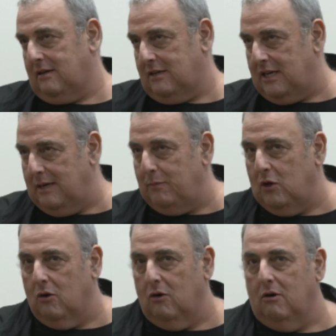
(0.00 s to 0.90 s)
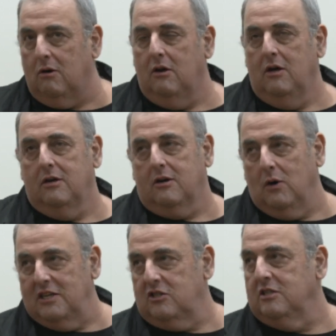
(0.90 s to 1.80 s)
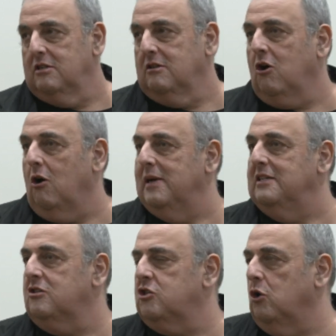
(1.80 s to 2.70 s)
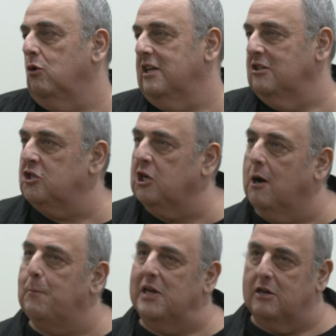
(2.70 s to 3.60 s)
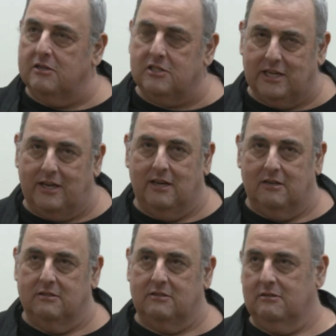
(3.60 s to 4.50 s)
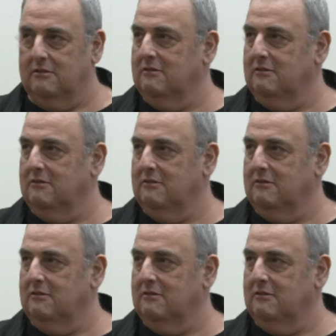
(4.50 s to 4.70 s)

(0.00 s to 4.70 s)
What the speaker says: keep your questions and comments short and sharp and articulate.